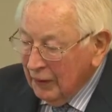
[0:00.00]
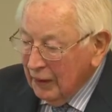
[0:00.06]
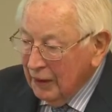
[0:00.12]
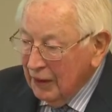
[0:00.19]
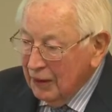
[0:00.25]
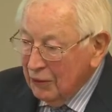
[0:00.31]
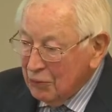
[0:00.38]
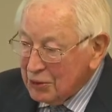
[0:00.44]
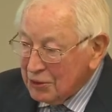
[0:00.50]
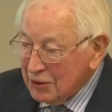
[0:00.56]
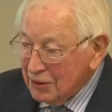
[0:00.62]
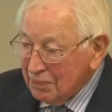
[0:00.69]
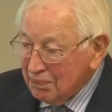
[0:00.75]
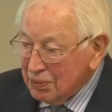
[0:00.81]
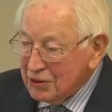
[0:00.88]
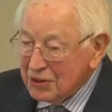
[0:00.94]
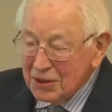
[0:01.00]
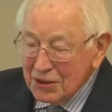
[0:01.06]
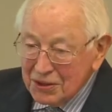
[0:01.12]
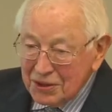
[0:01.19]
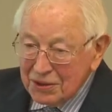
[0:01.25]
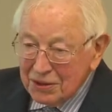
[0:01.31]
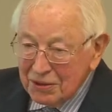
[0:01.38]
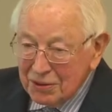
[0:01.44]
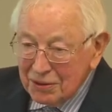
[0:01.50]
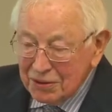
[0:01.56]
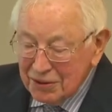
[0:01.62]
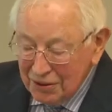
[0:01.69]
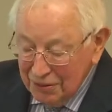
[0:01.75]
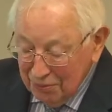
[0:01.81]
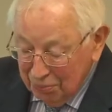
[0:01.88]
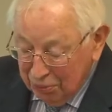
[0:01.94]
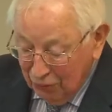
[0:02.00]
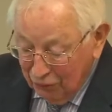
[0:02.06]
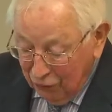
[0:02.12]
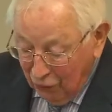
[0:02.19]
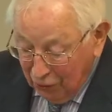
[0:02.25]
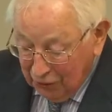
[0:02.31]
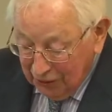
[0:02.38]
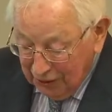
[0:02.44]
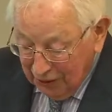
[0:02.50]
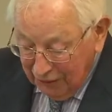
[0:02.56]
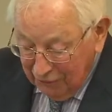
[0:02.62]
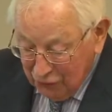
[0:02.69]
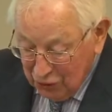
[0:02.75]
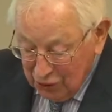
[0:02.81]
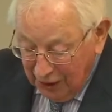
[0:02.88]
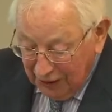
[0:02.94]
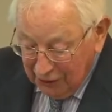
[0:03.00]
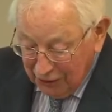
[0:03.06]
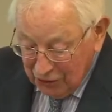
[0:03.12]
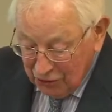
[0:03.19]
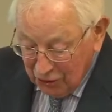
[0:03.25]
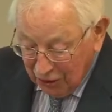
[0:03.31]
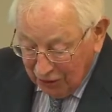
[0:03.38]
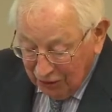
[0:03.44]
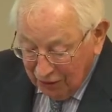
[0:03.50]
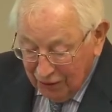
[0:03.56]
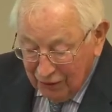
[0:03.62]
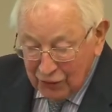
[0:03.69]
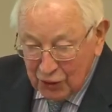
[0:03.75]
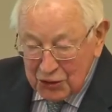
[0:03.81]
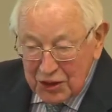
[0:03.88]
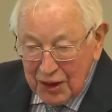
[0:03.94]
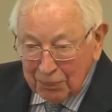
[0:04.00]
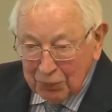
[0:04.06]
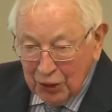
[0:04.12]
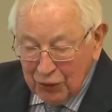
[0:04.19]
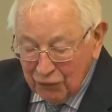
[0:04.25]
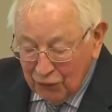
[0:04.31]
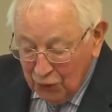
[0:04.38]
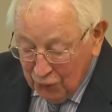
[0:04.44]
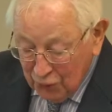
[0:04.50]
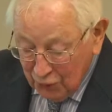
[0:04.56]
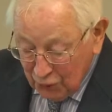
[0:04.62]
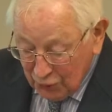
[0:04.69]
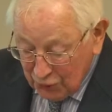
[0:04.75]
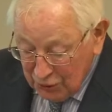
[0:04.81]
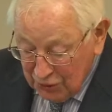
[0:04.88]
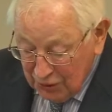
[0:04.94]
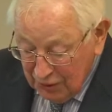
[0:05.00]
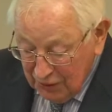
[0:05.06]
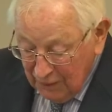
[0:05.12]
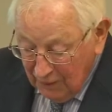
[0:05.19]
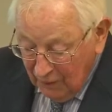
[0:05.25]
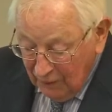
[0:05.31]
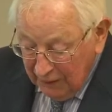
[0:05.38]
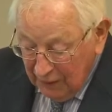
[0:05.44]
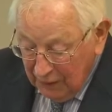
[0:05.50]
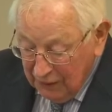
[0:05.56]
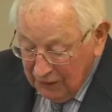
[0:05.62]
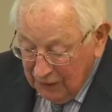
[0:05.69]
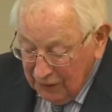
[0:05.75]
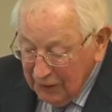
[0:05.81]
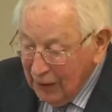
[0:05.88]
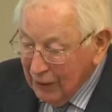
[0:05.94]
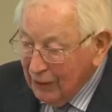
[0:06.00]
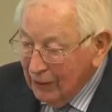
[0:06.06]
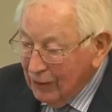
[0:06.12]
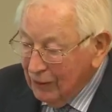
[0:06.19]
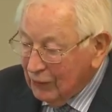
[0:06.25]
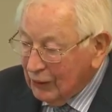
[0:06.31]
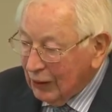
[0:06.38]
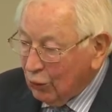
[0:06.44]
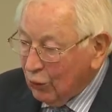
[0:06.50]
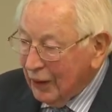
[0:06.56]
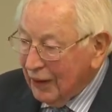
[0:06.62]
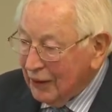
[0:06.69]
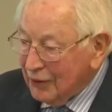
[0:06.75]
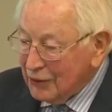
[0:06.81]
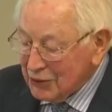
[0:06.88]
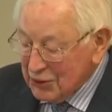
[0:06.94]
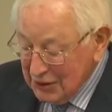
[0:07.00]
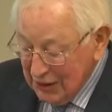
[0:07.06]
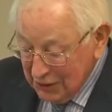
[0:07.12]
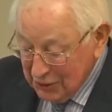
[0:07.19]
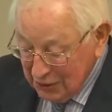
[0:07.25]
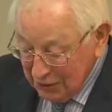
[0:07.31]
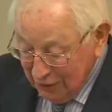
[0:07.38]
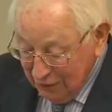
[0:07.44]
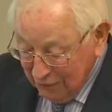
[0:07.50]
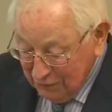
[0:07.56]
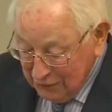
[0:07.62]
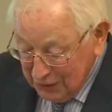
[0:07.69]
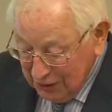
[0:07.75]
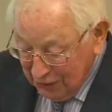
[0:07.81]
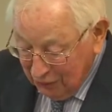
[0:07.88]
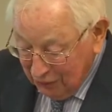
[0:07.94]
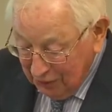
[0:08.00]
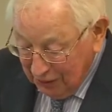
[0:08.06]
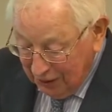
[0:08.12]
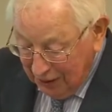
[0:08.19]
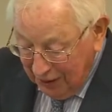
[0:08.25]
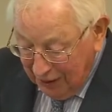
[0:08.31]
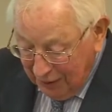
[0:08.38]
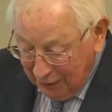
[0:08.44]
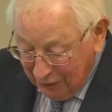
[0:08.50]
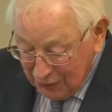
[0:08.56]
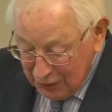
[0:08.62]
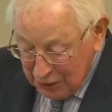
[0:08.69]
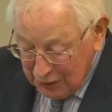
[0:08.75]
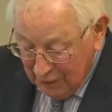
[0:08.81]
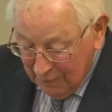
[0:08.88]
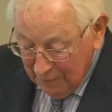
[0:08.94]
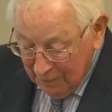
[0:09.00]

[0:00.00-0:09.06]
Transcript: He was a persistent and provocative challenger of accepted views, indeed the grand assassin of sacred cows.